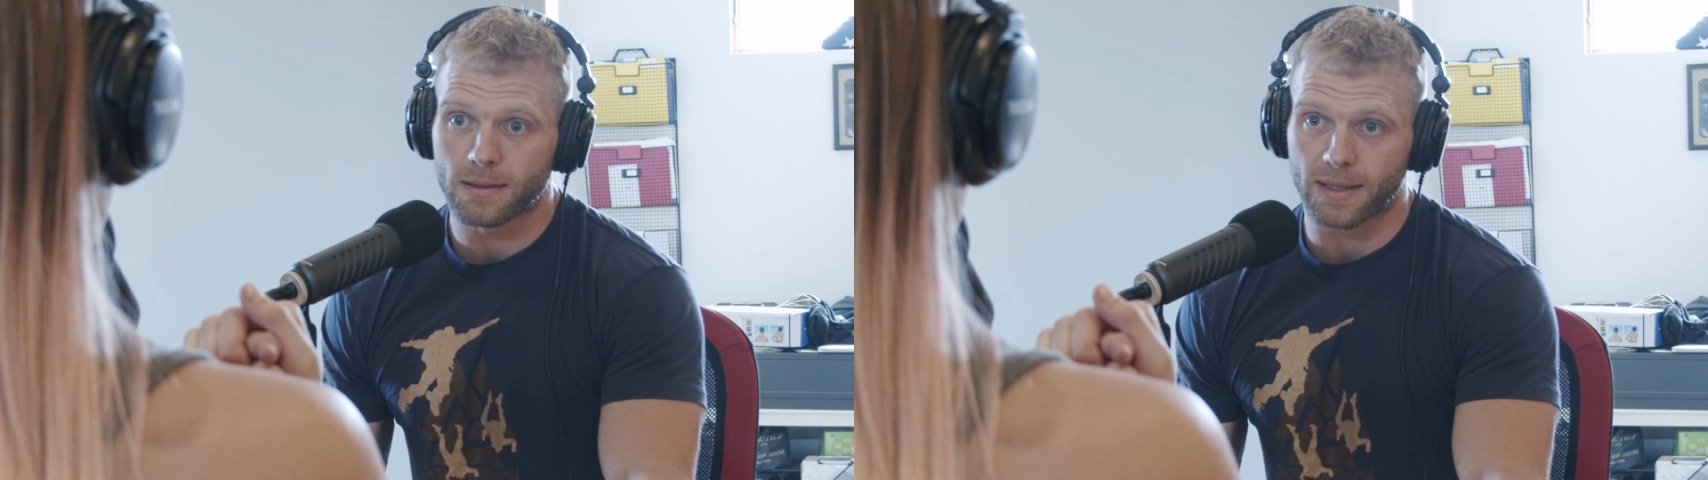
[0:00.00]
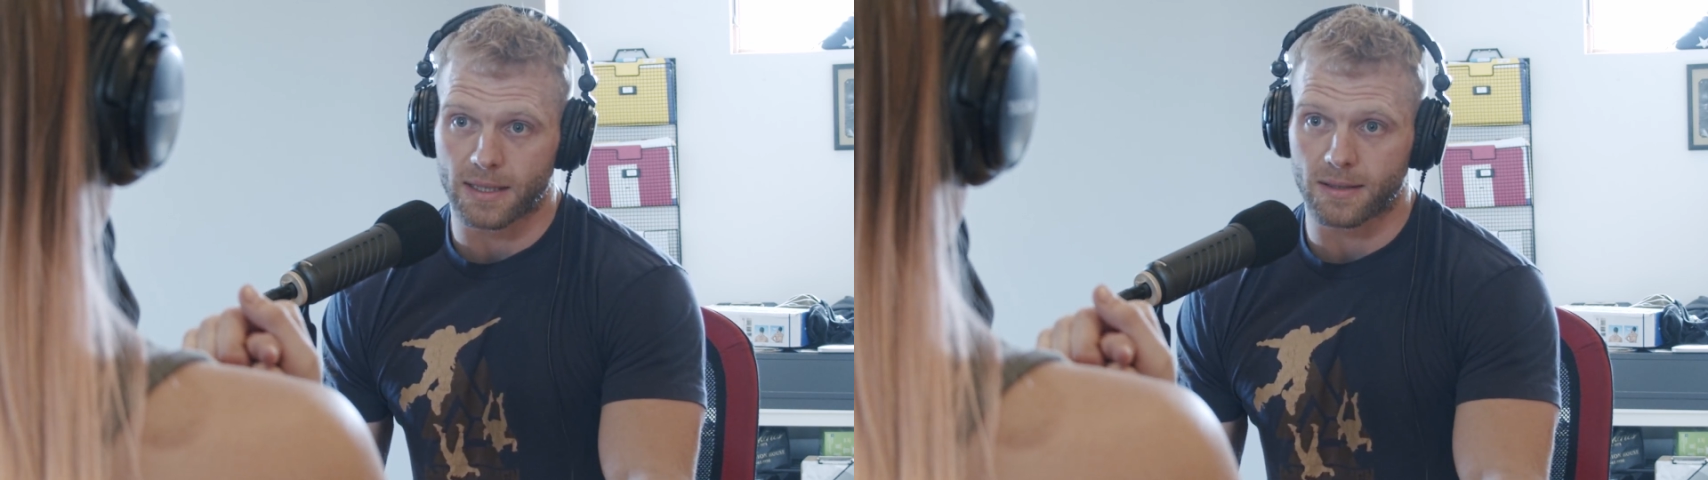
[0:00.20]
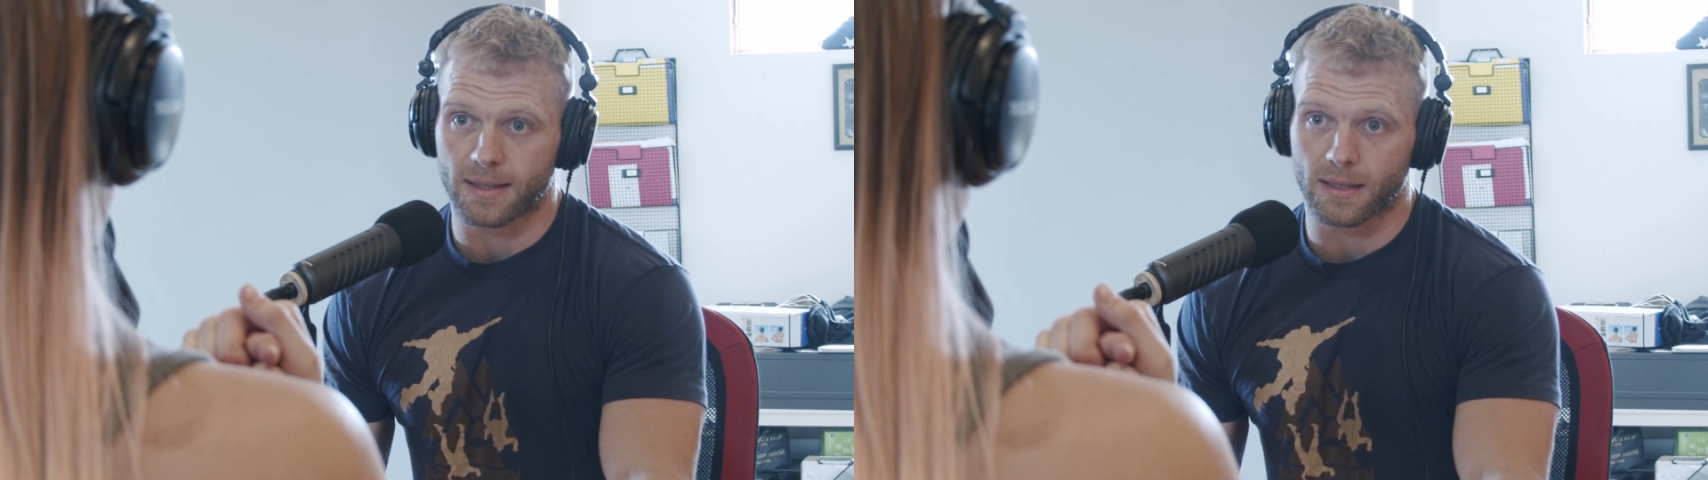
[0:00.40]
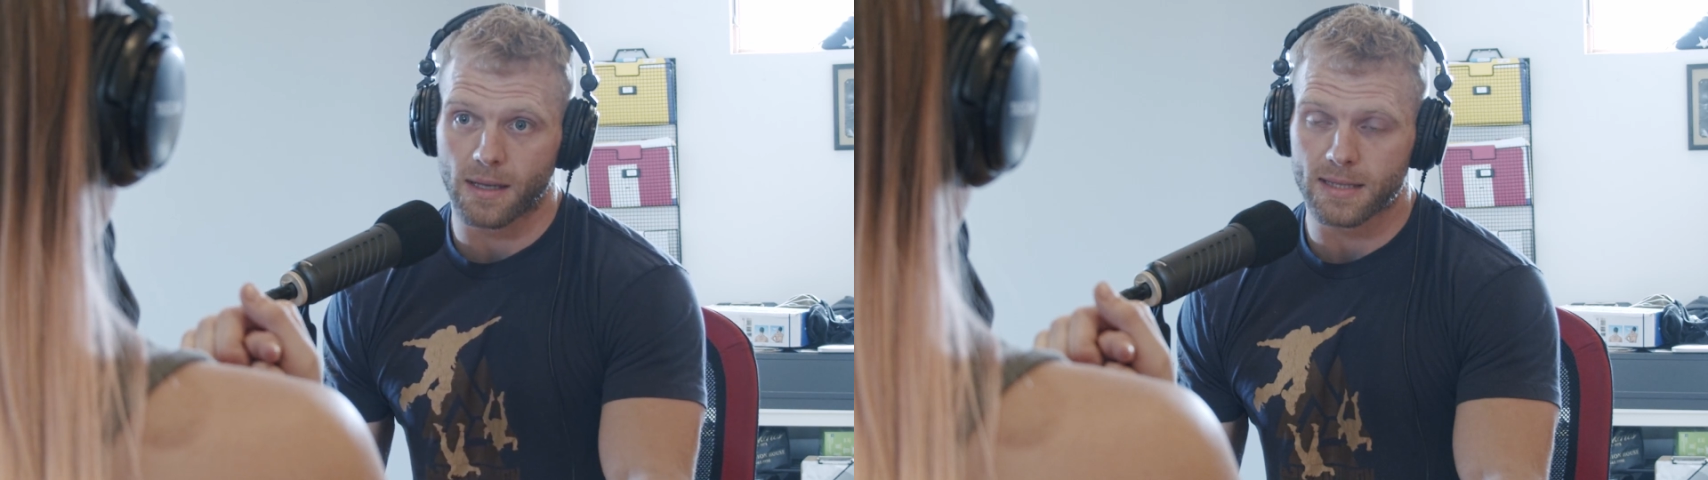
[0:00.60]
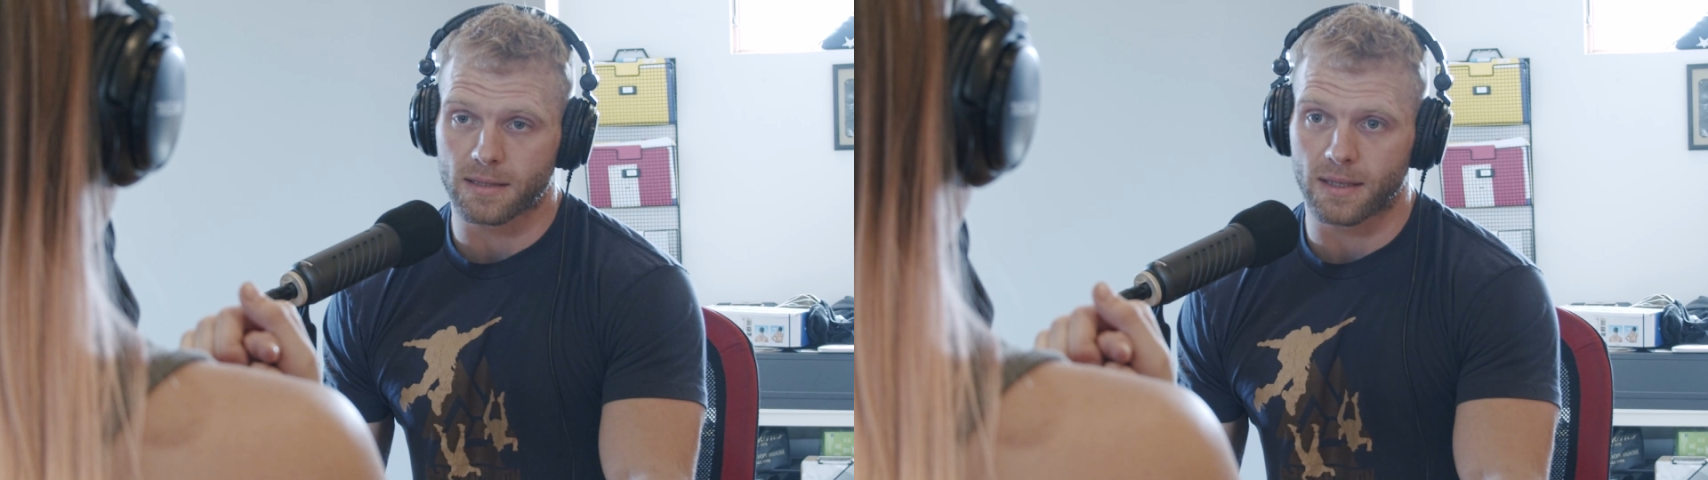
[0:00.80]
I do that in
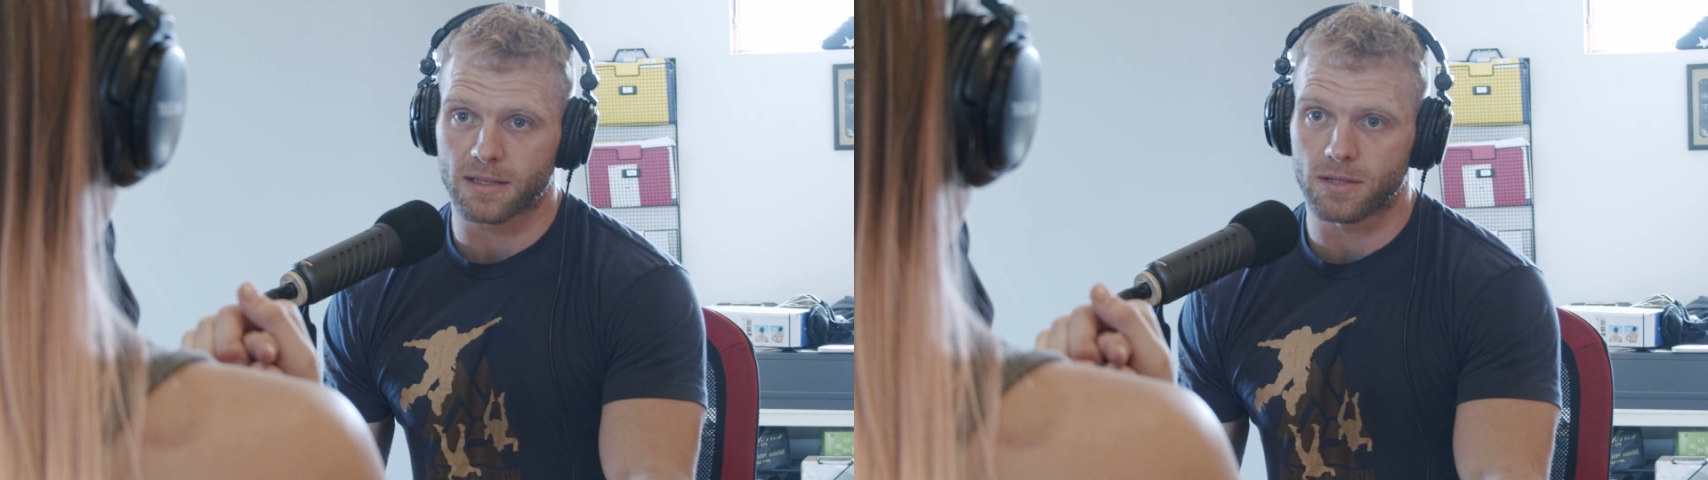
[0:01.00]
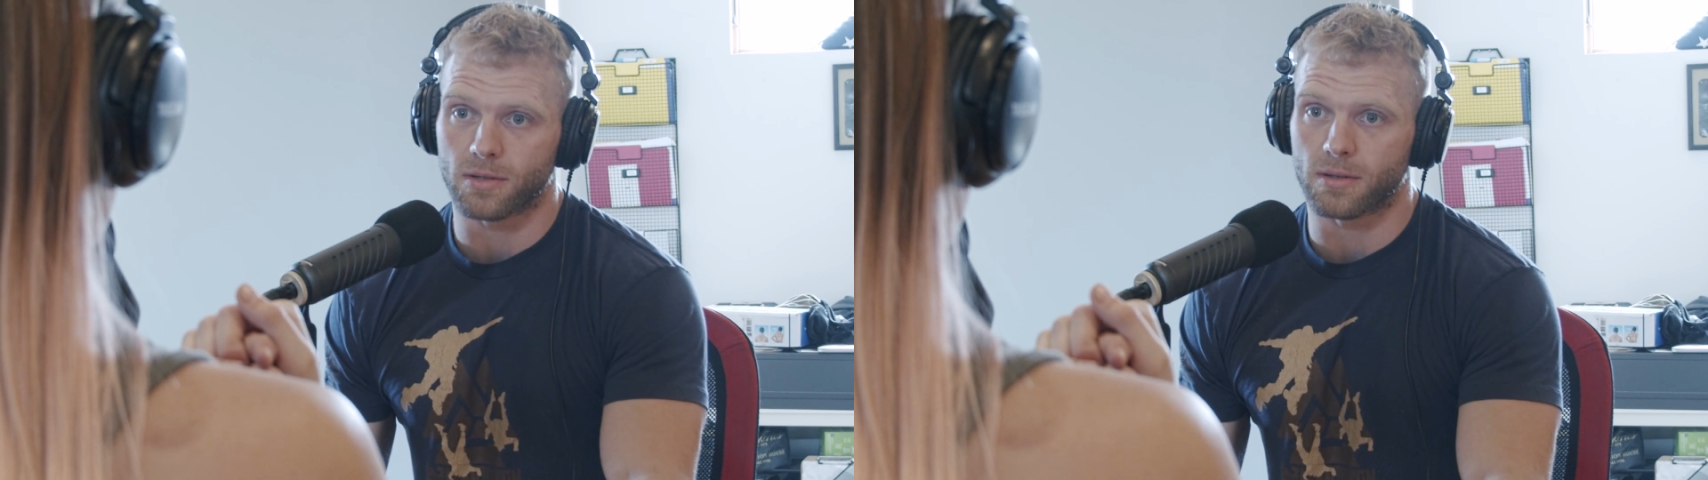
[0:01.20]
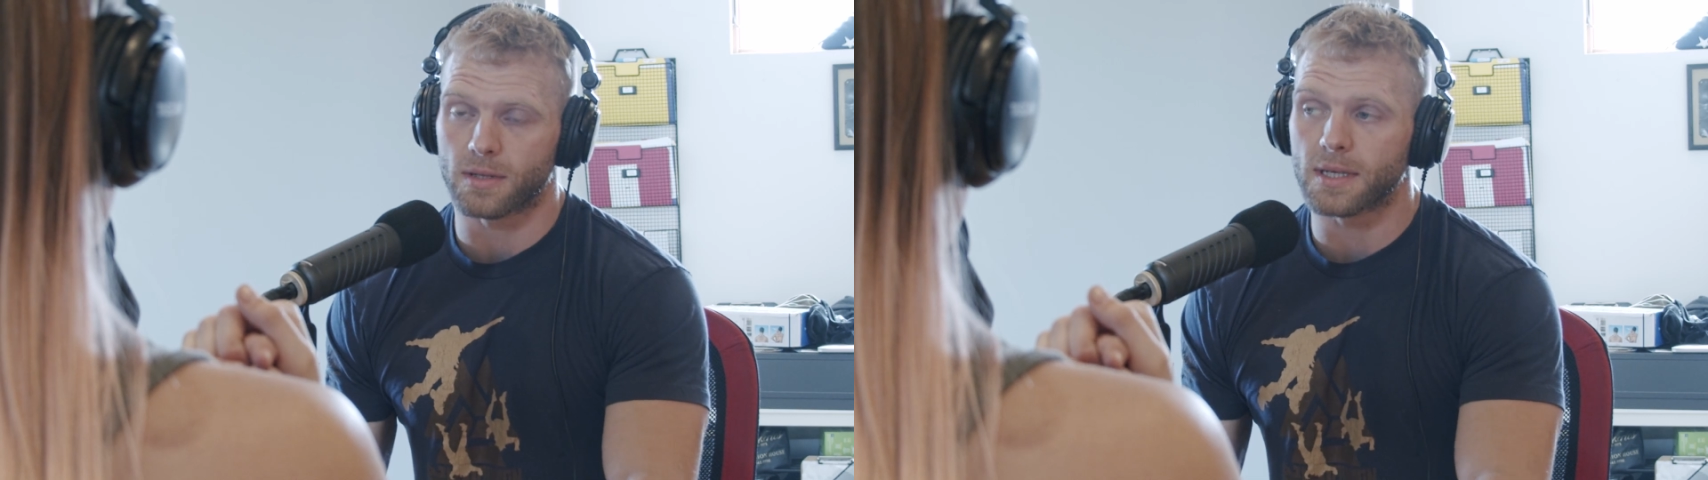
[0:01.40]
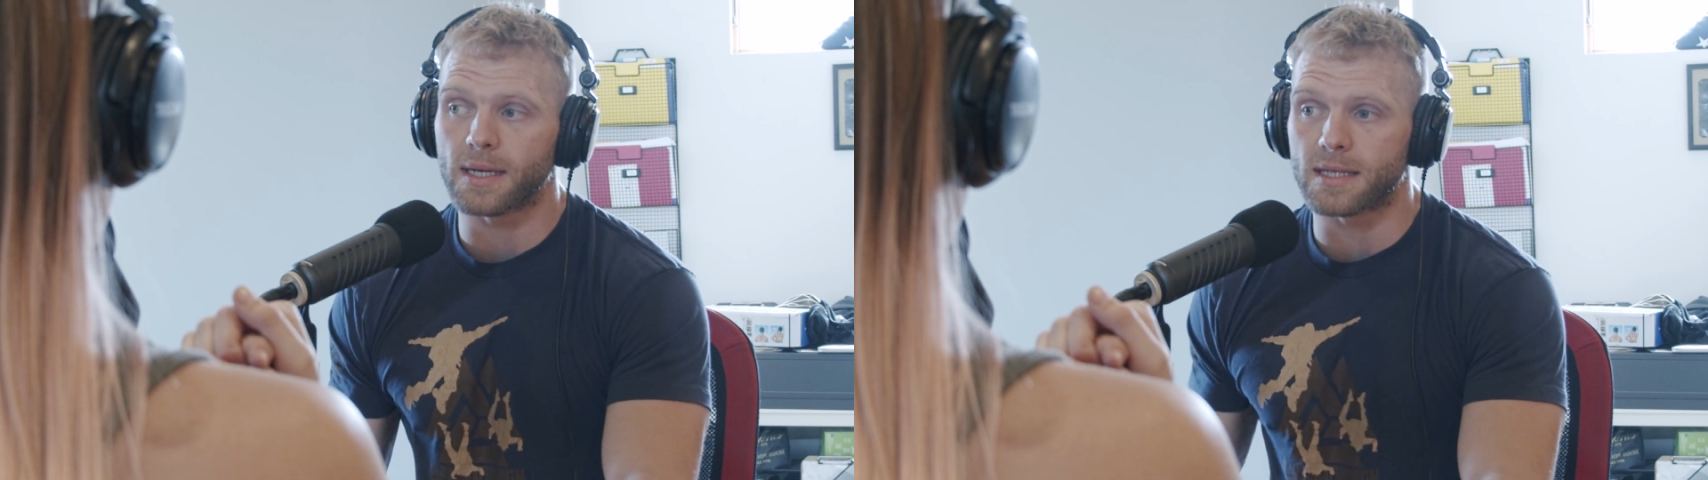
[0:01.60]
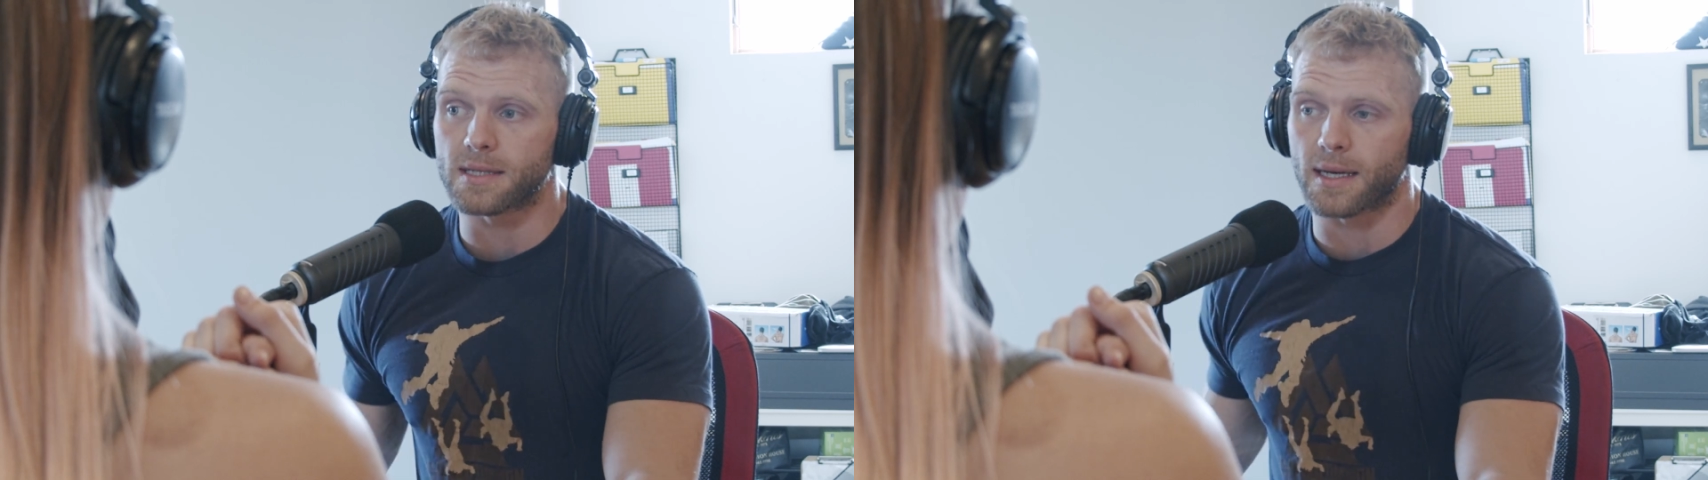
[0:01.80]
class a lot too.
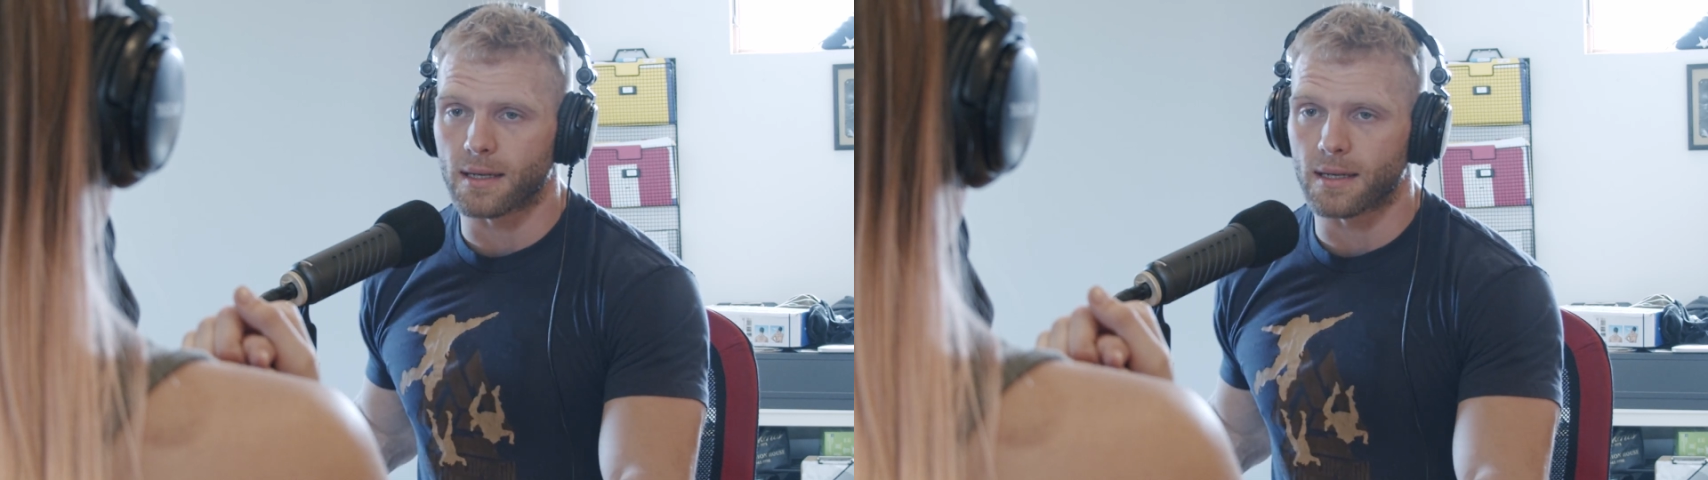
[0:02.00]
It's